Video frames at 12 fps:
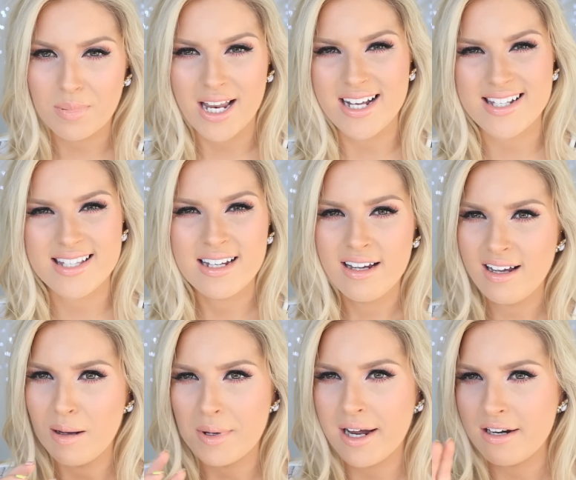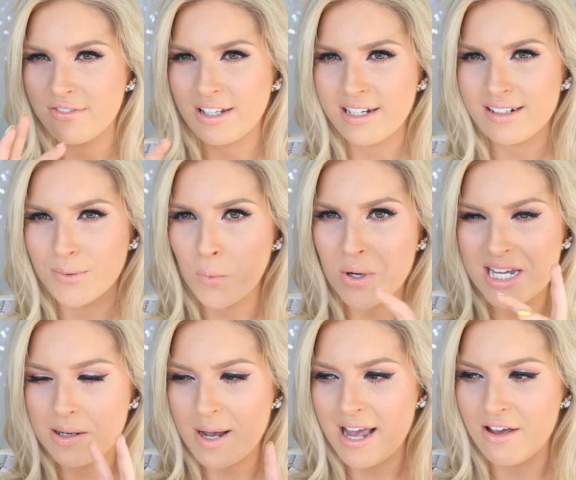plus I'm kind of like
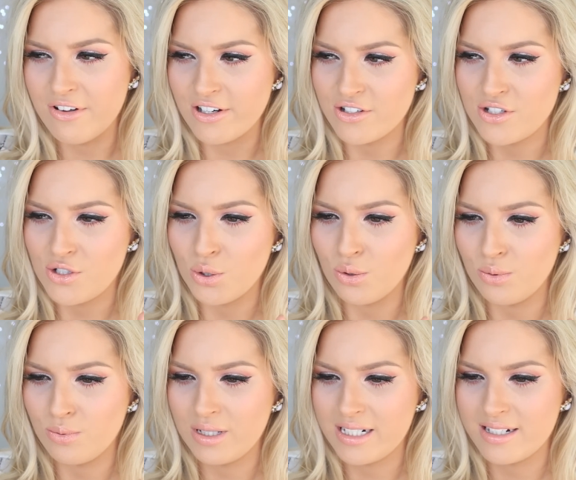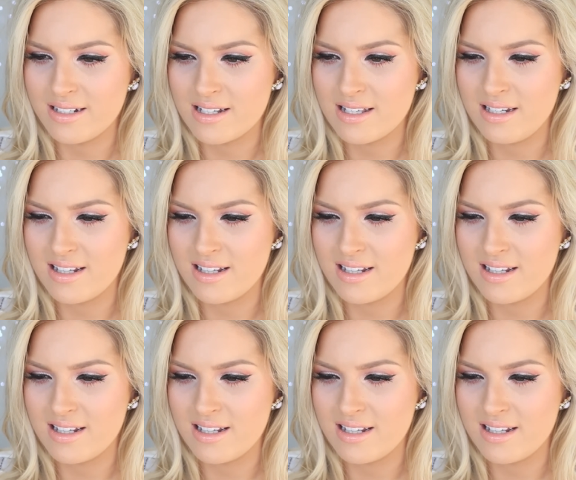weird about having two letters